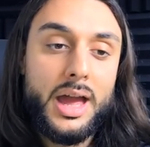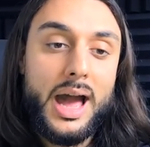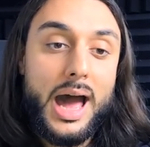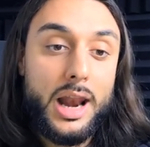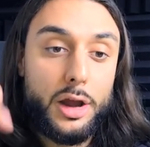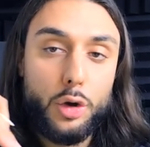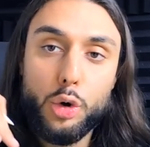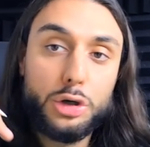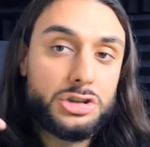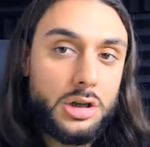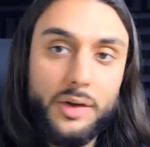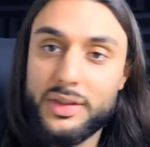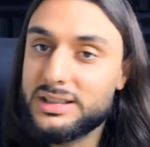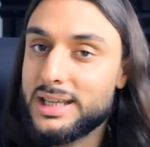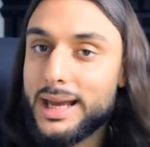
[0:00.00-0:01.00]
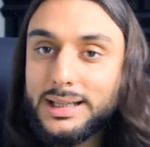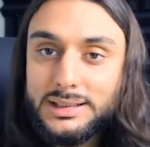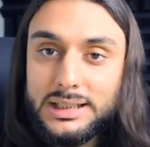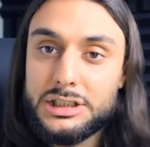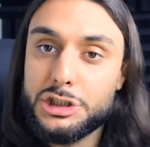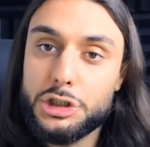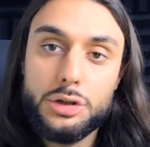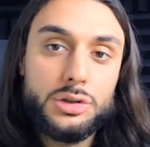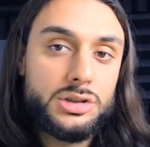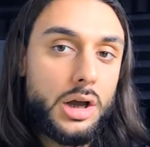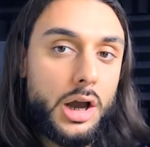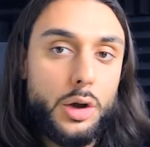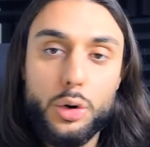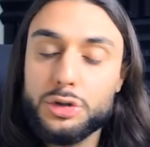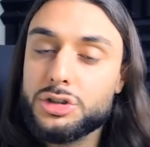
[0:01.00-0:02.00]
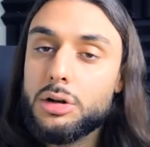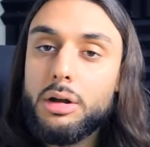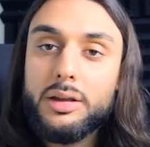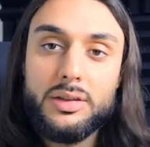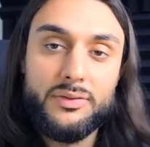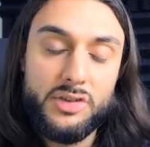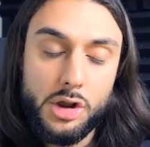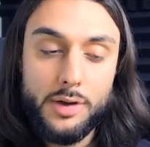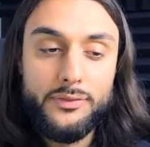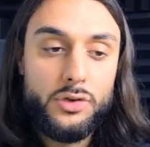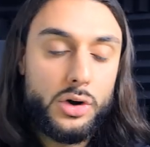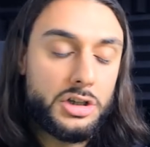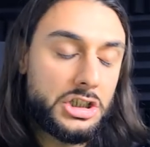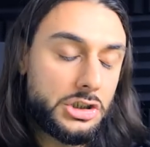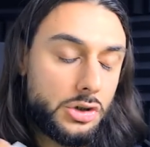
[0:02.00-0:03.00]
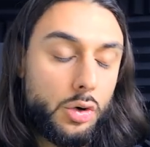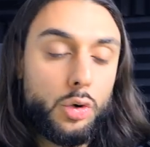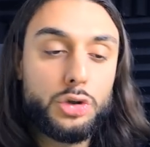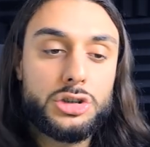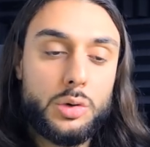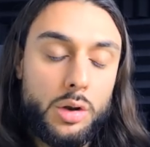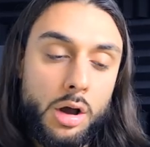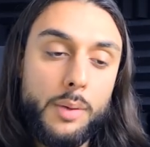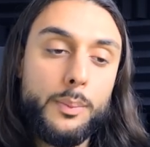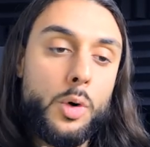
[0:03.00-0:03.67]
And I also like the text he's used. I also like the video footage is also a lot